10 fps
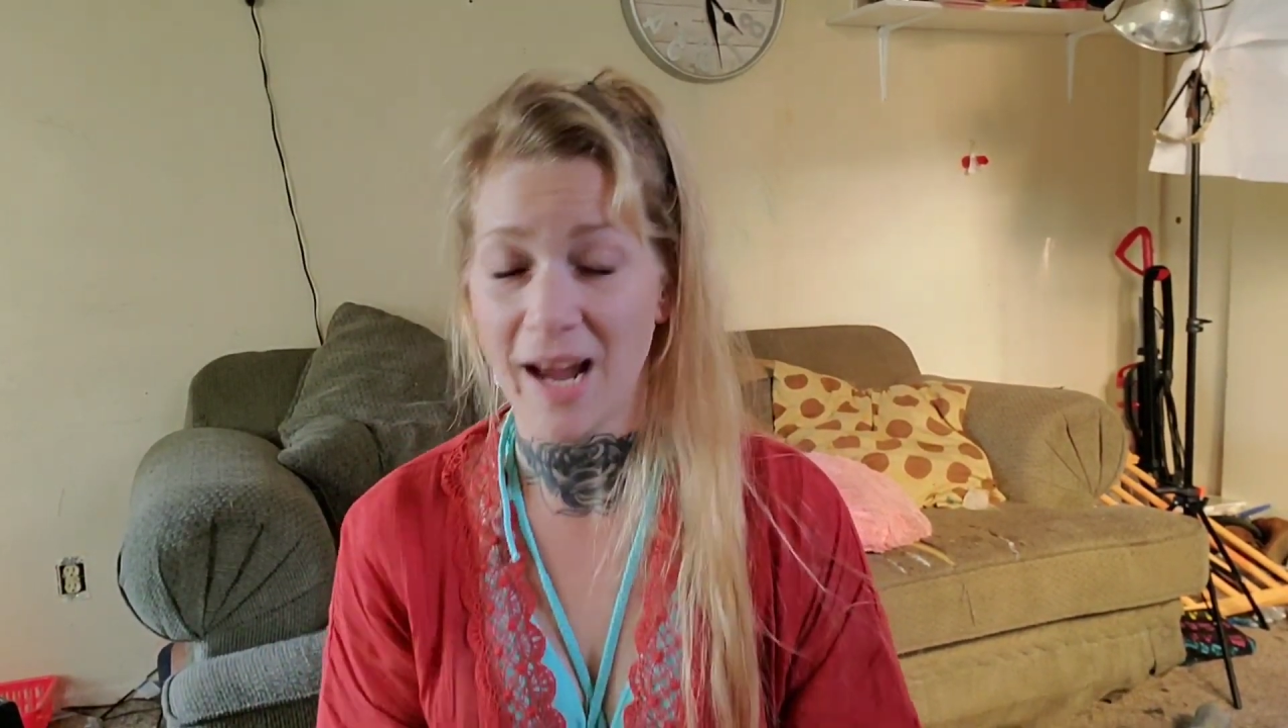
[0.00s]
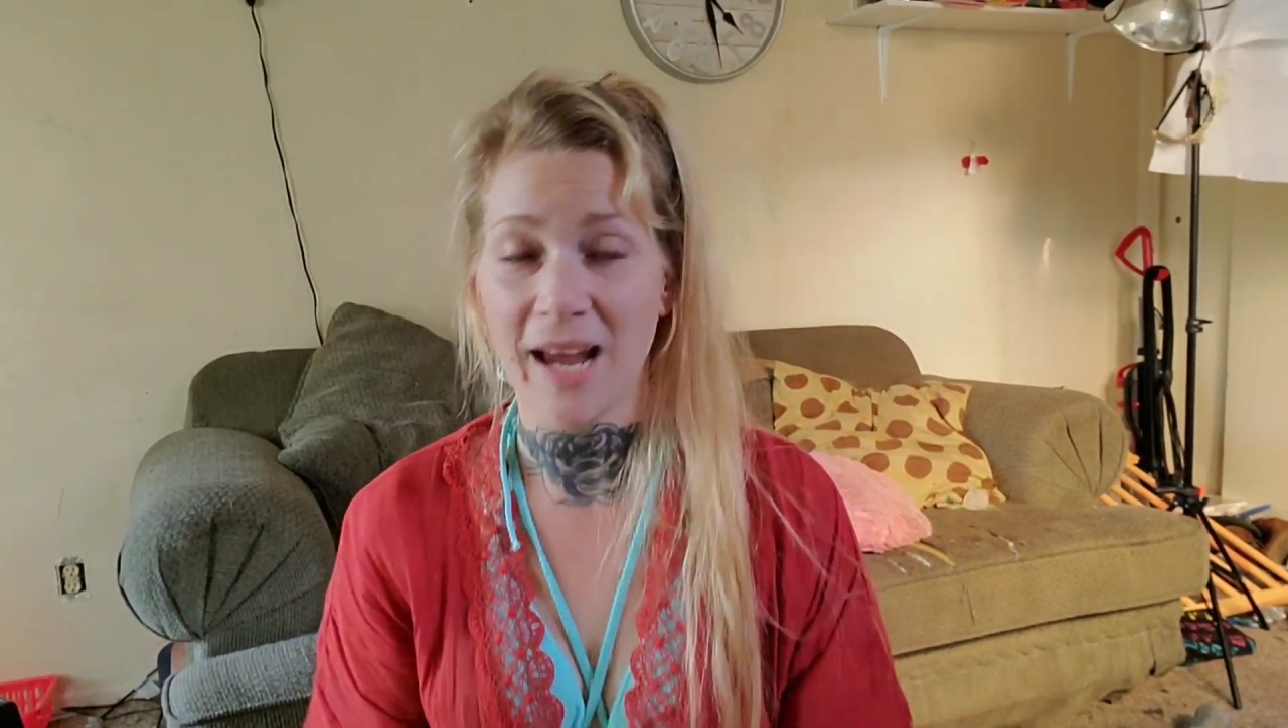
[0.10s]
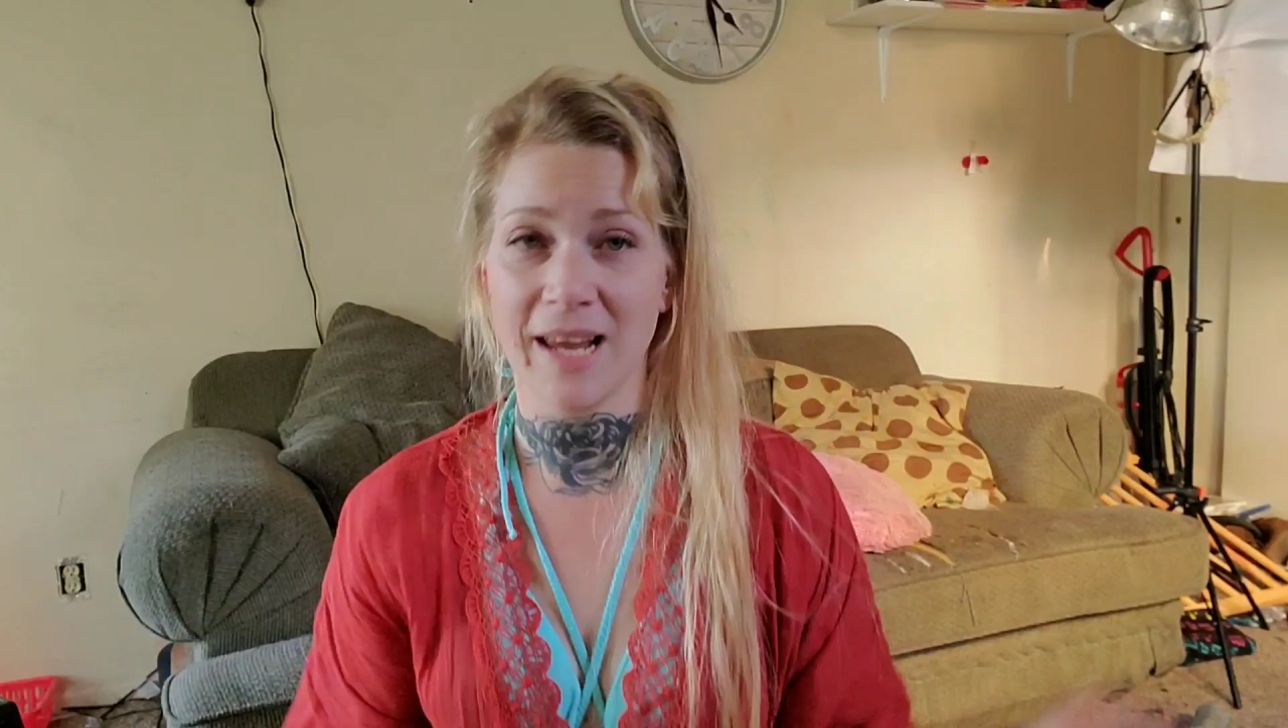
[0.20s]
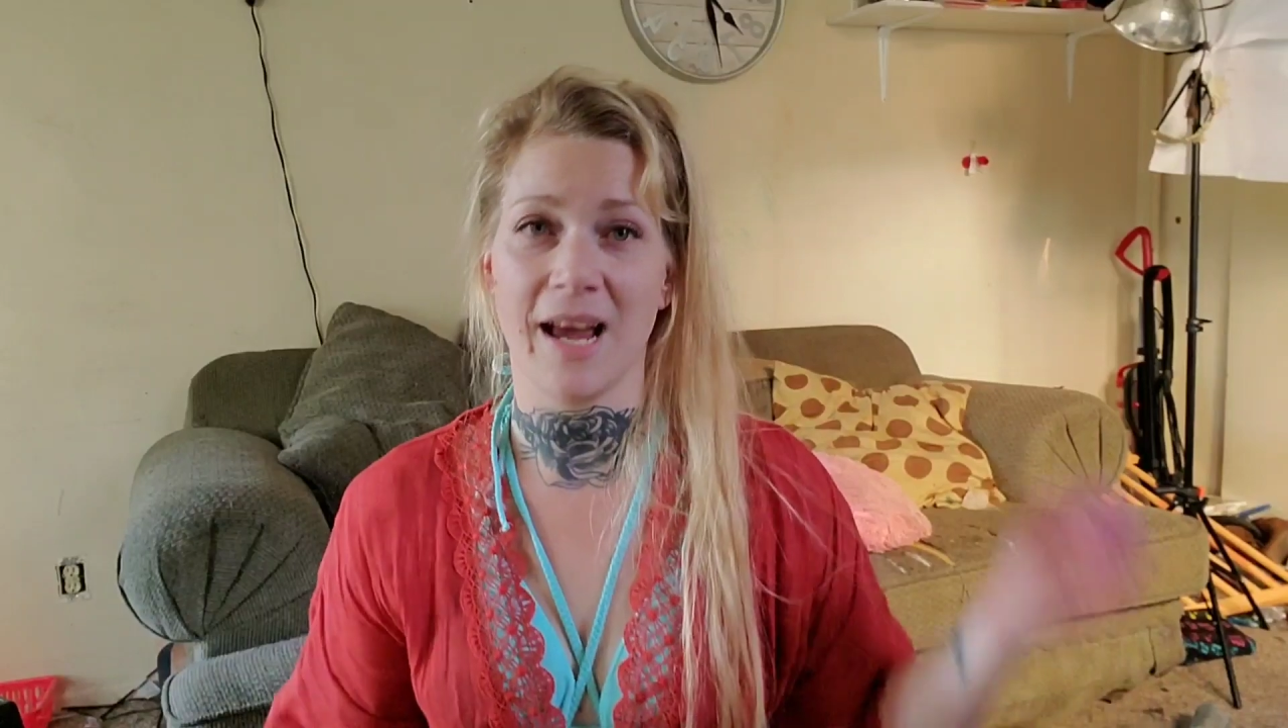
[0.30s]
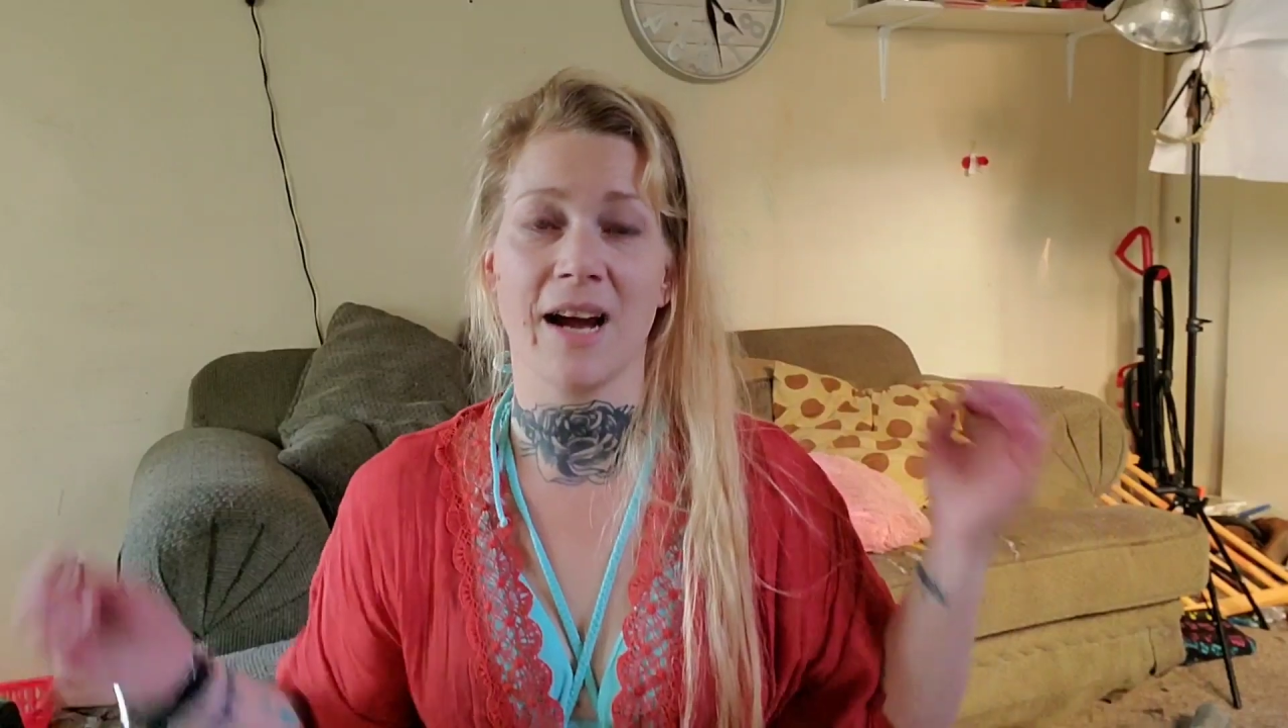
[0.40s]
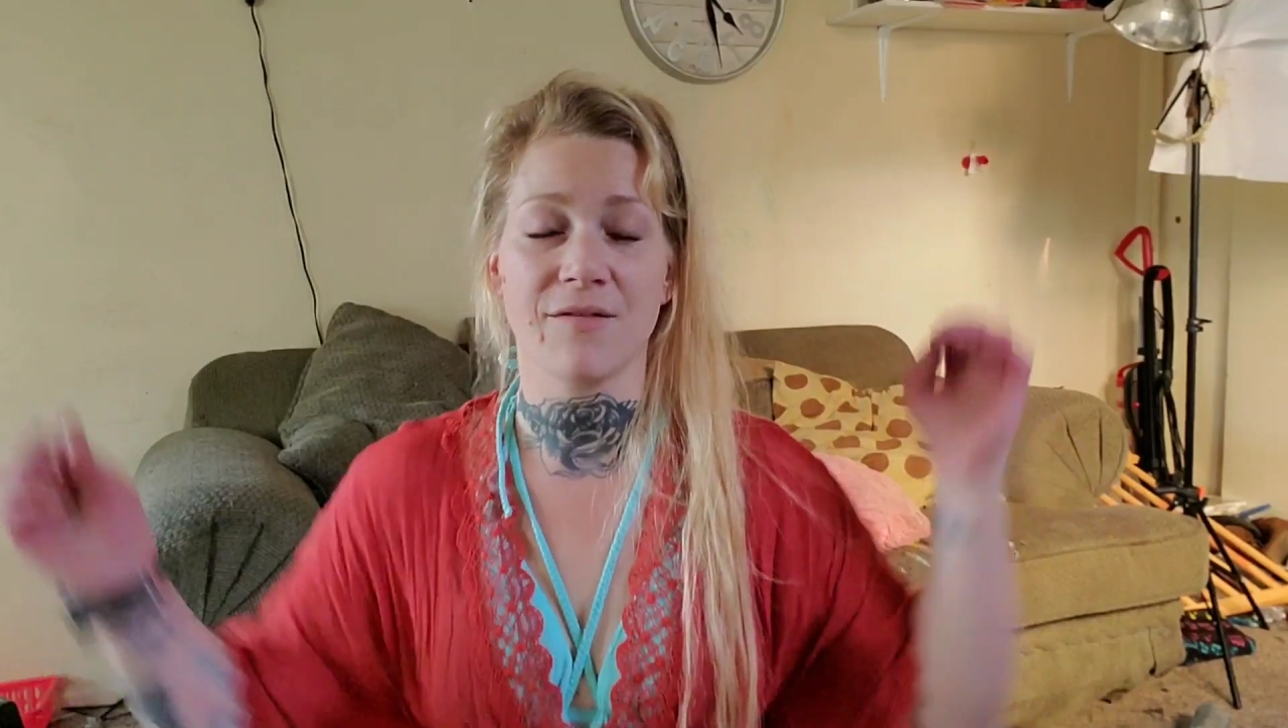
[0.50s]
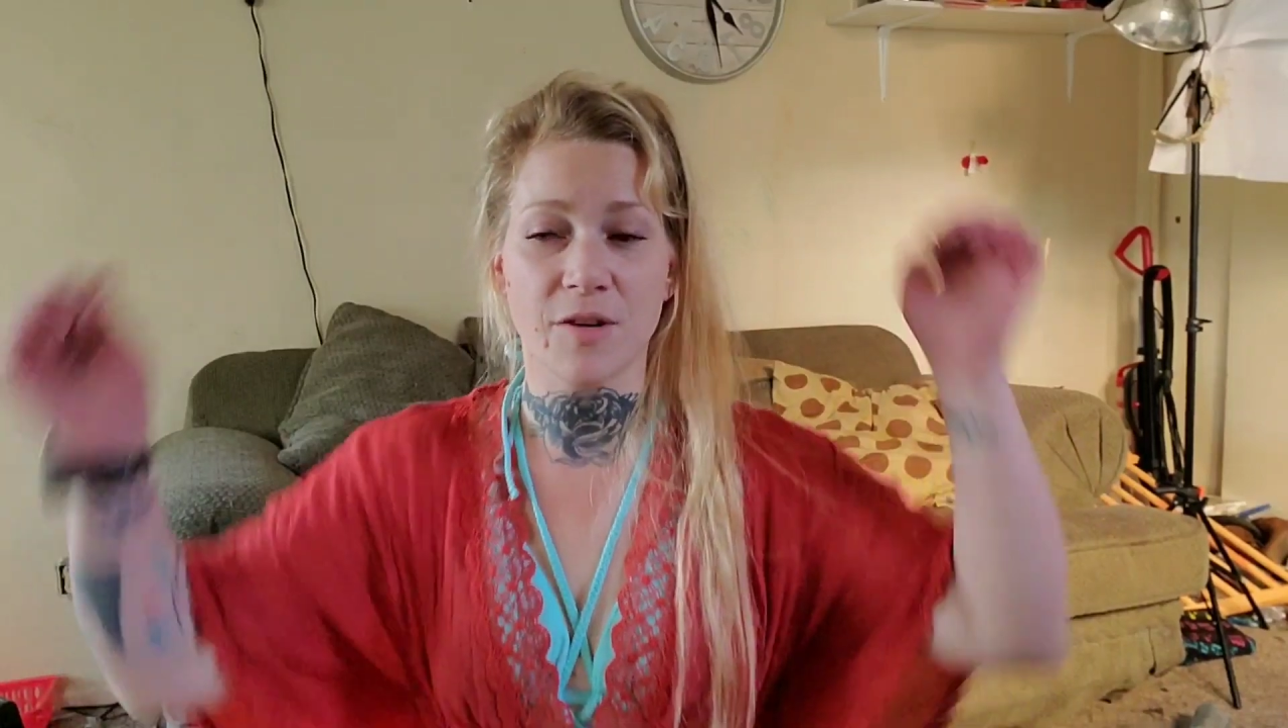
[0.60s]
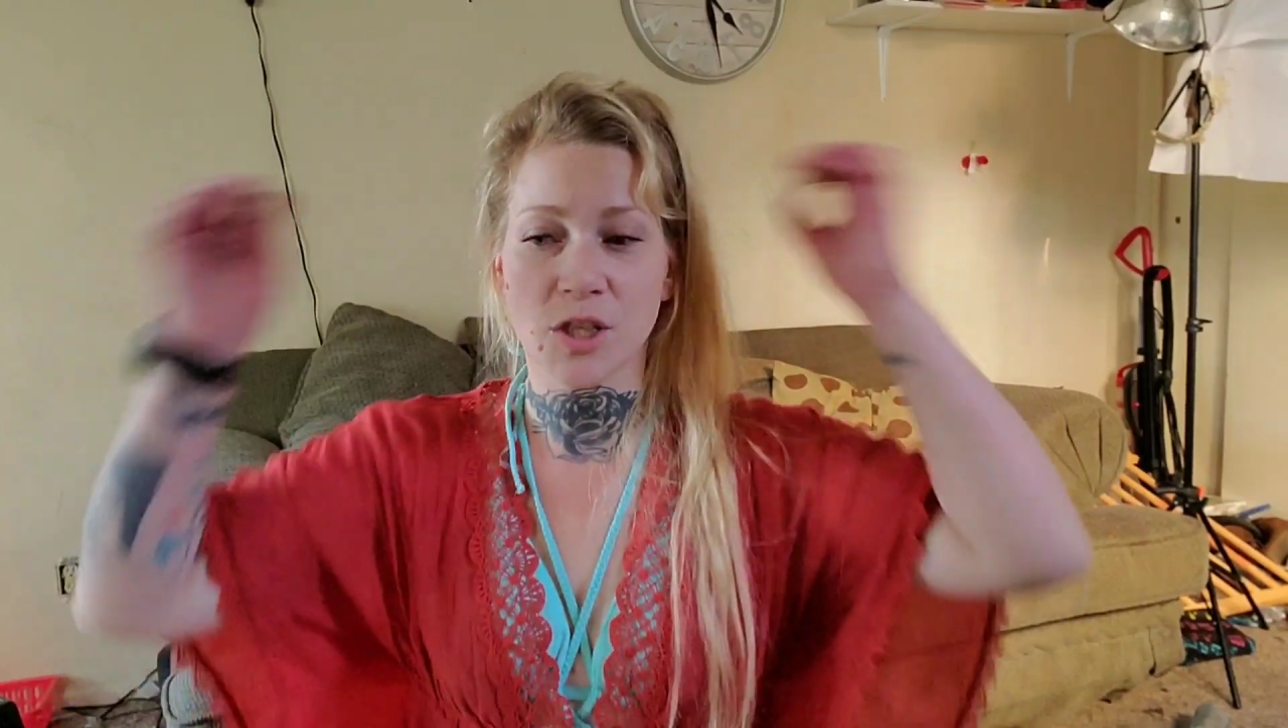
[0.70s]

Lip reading: I have